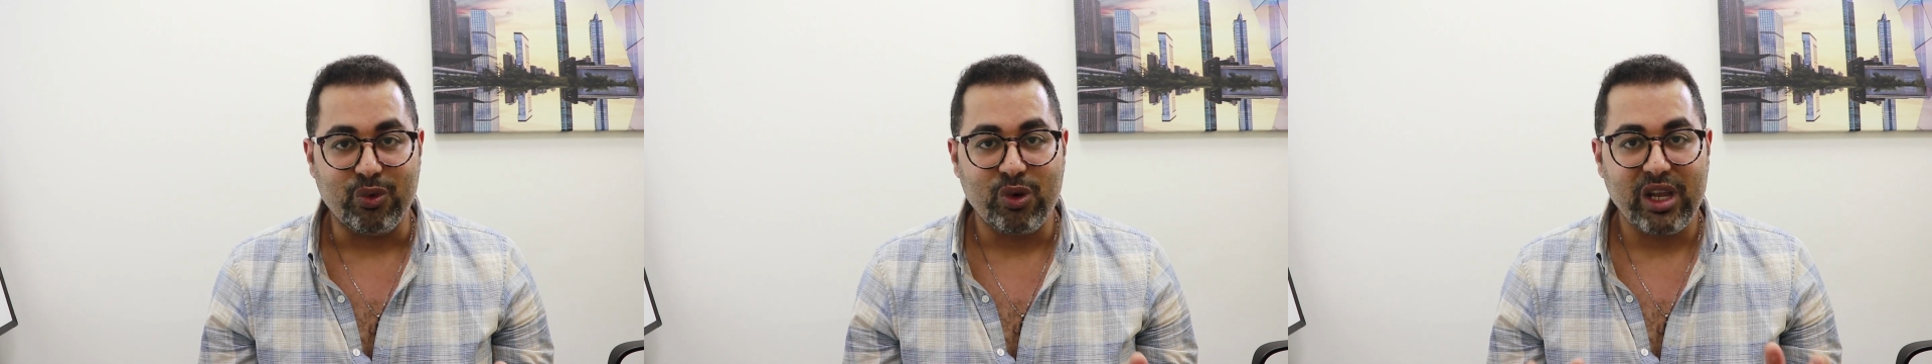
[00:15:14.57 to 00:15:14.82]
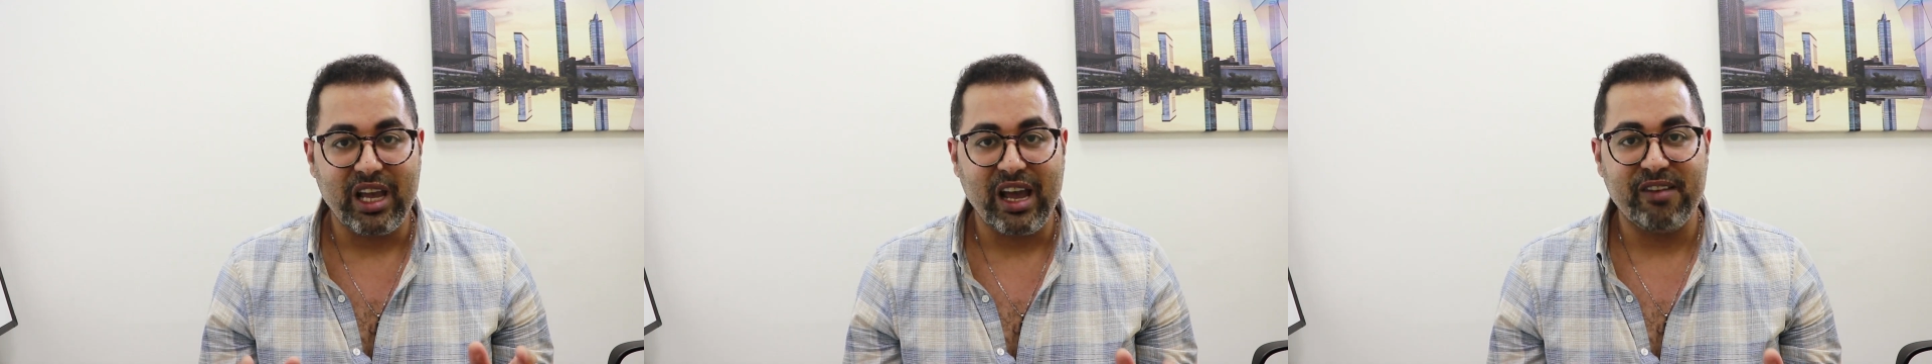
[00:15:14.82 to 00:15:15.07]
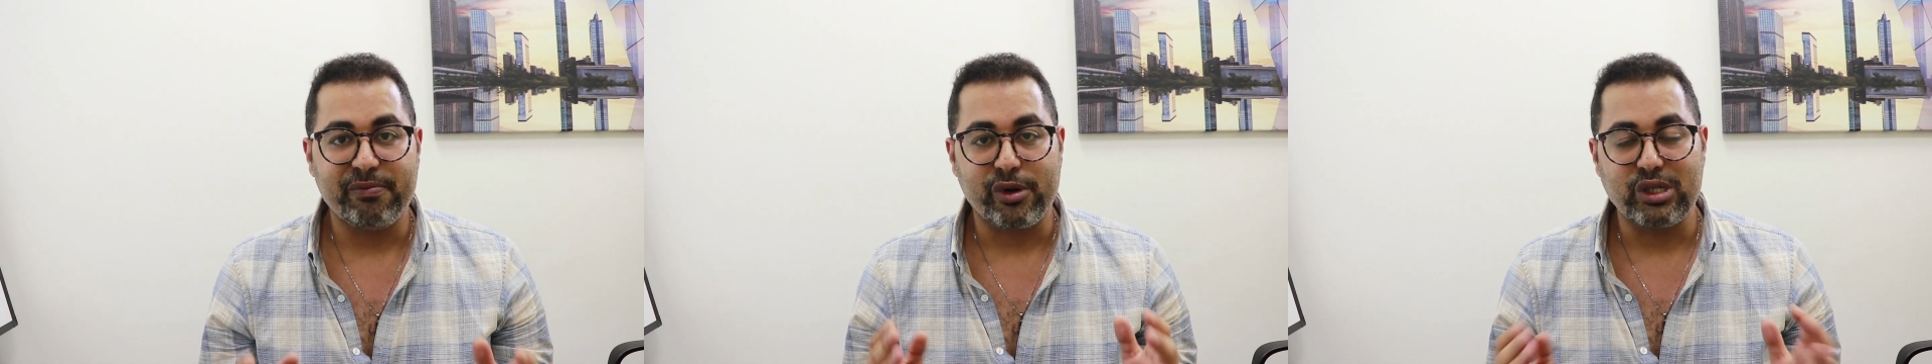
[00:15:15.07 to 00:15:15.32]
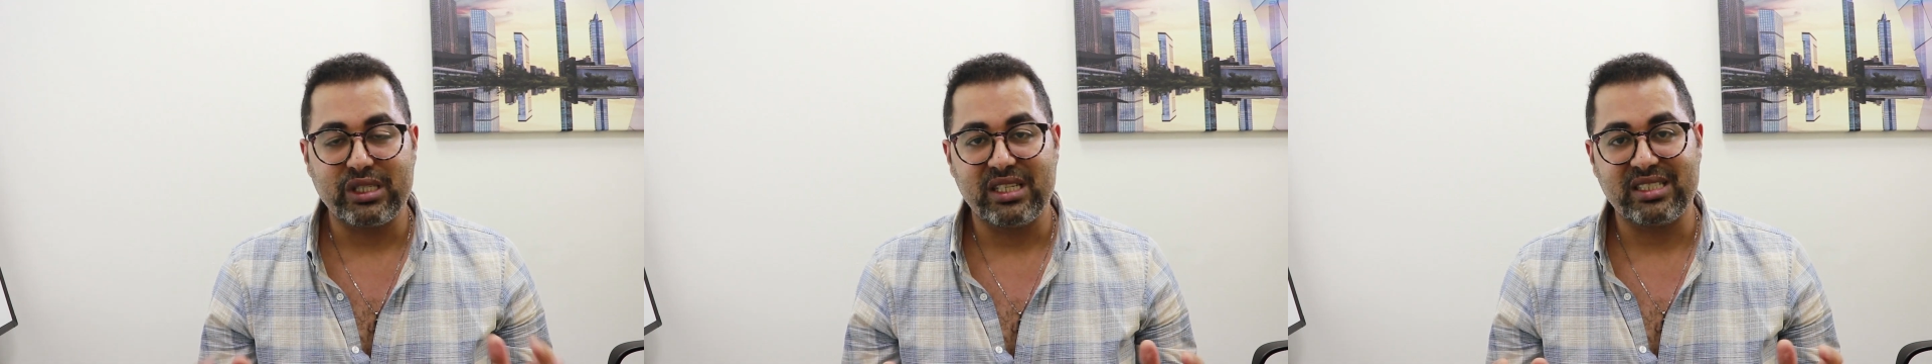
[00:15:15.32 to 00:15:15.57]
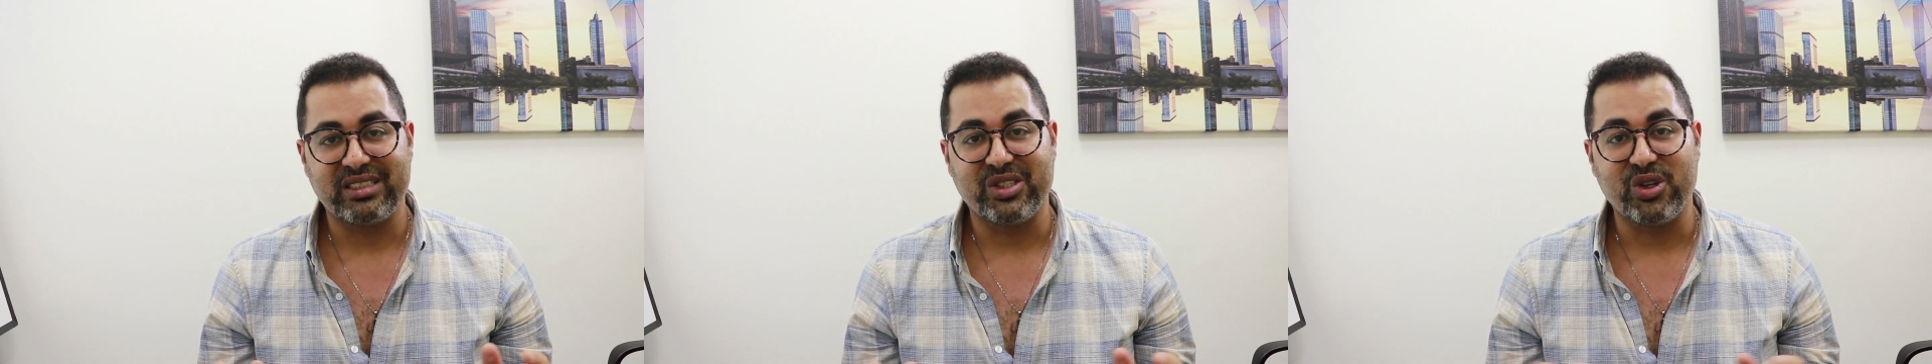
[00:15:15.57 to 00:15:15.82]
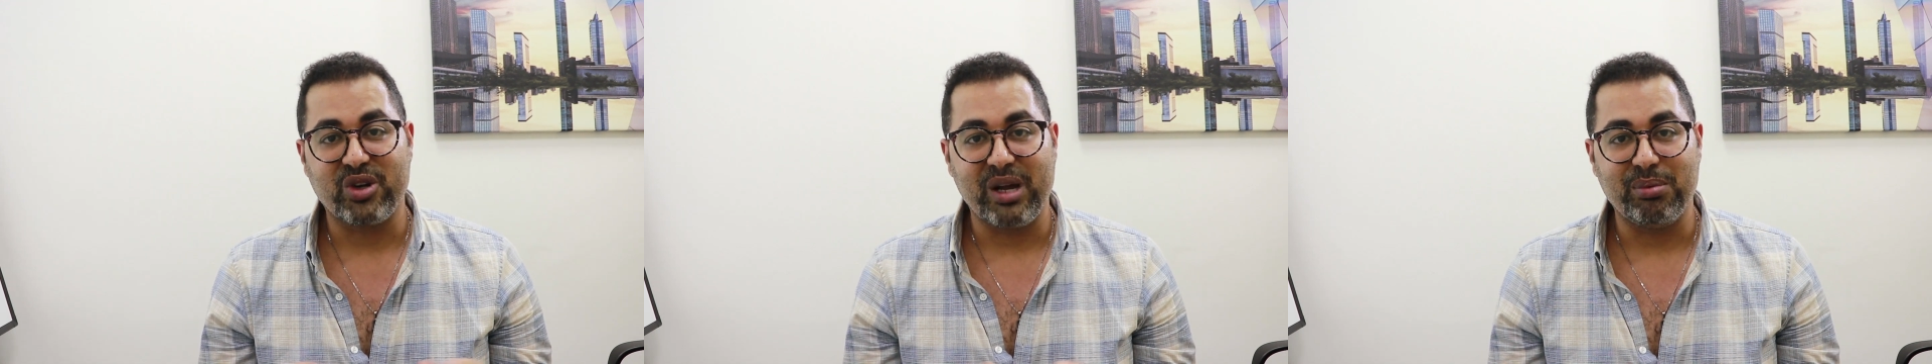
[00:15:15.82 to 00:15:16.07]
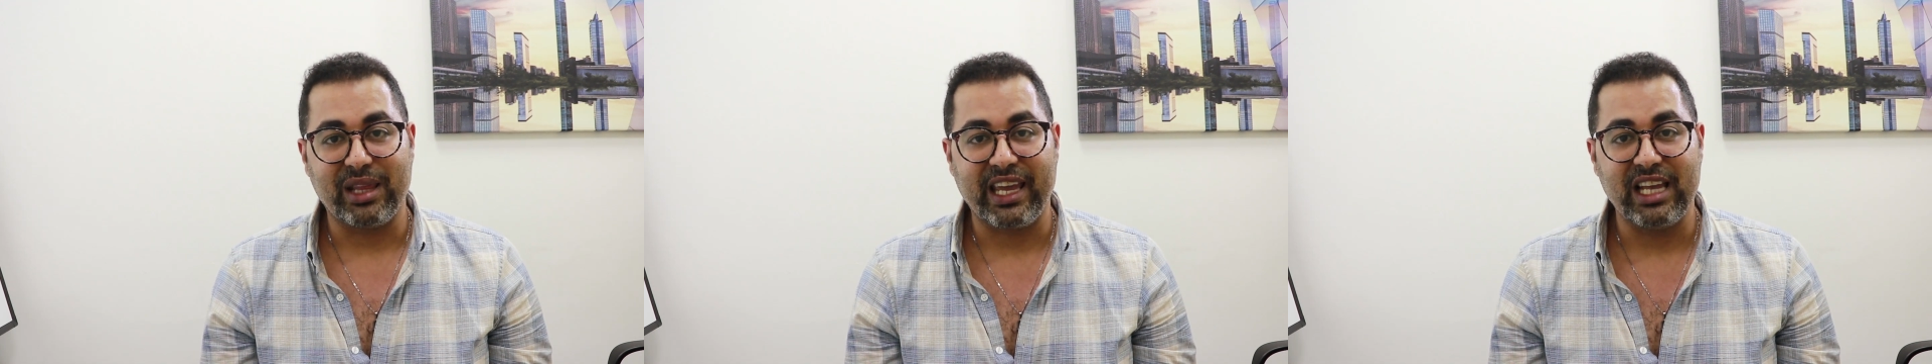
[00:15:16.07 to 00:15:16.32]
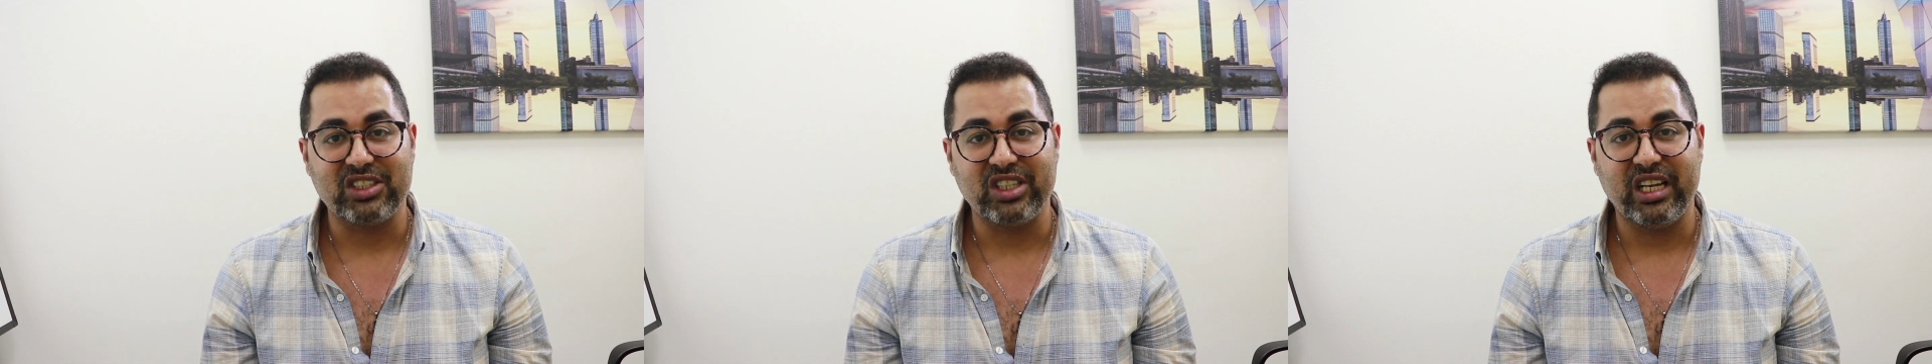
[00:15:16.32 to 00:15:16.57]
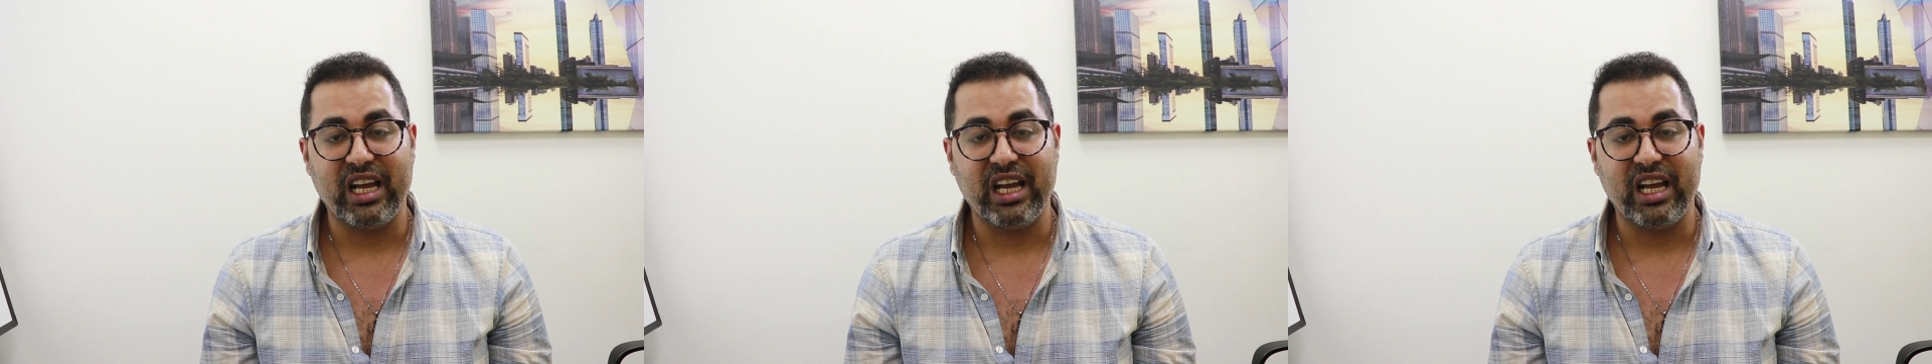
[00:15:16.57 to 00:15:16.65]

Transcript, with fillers: We have processed your application